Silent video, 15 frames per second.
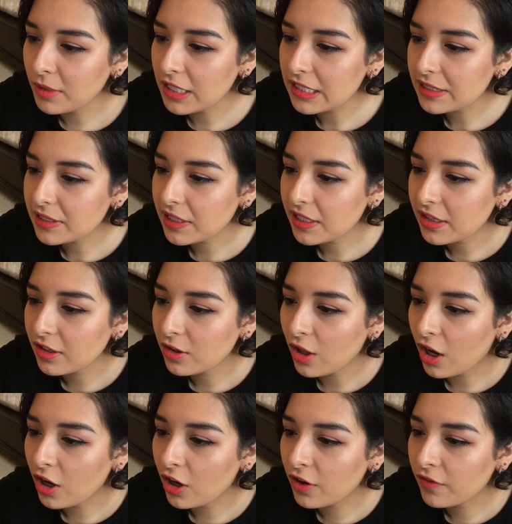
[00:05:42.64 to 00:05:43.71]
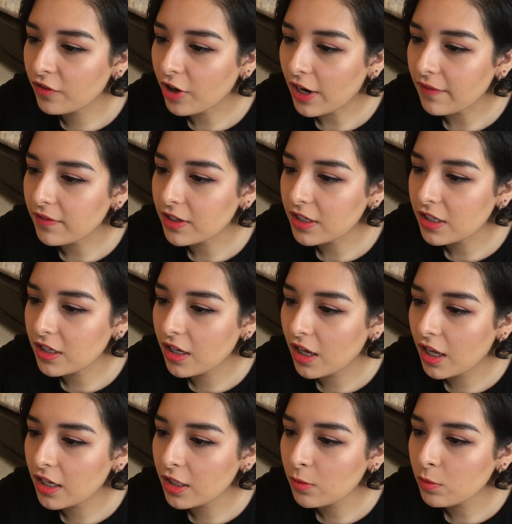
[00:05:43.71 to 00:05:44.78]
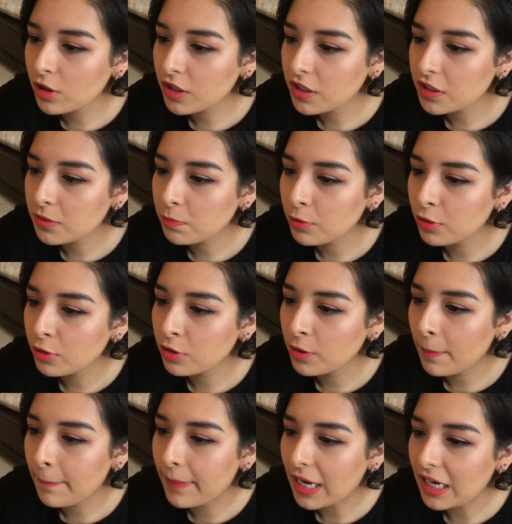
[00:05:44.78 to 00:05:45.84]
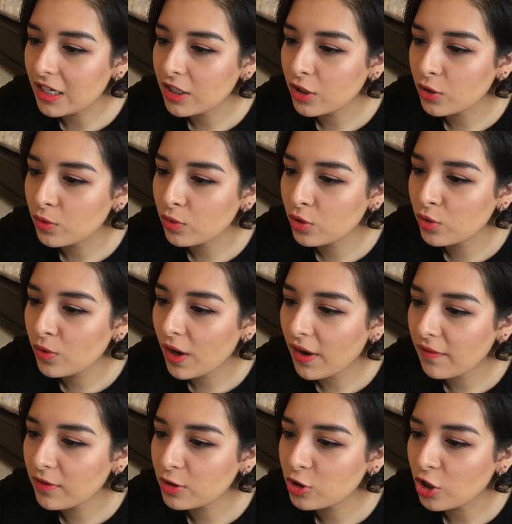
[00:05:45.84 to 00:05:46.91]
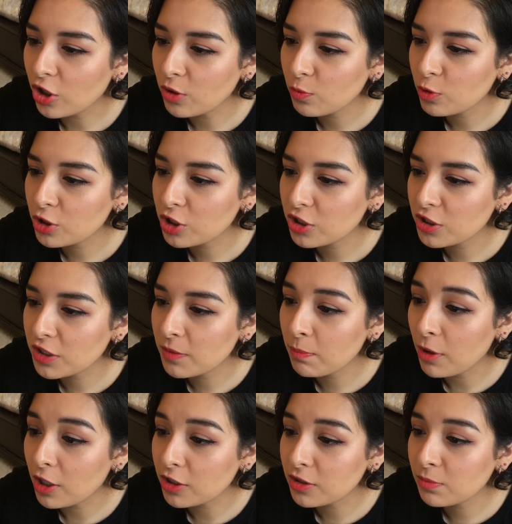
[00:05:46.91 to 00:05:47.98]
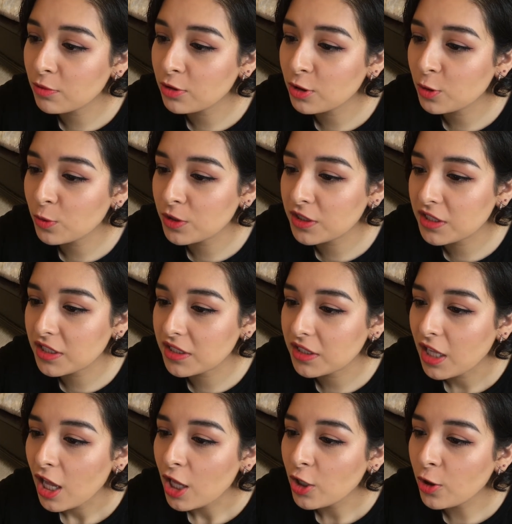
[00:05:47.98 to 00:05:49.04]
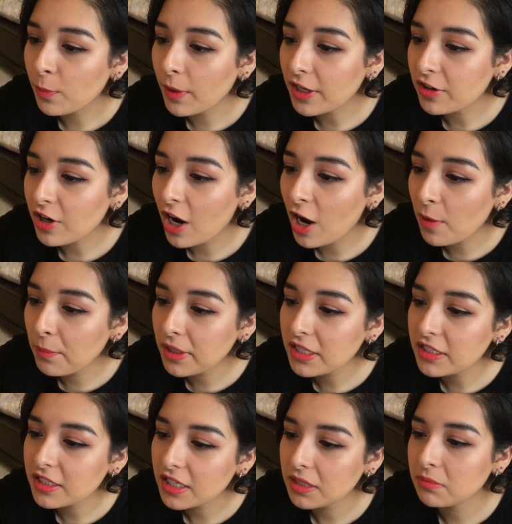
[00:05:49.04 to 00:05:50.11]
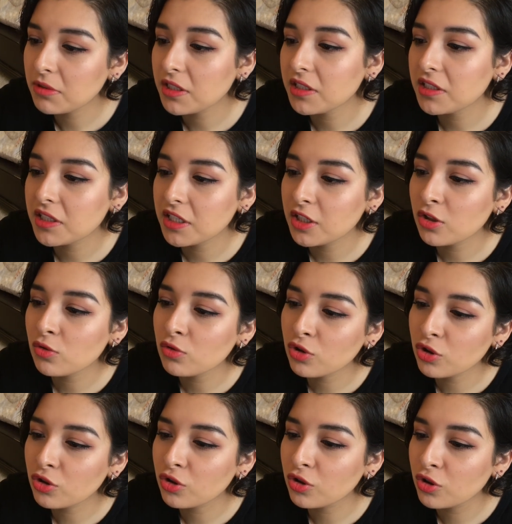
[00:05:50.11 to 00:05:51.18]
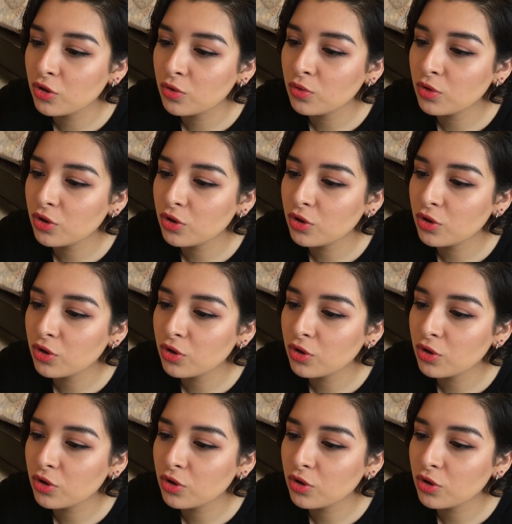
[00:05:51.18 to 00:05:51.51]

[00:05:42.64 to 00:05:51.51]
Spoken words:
It's like the law of gravity. Anyone is pulled by you. You have the charm which is impossible to resist. No matter how many times I see you, you're new.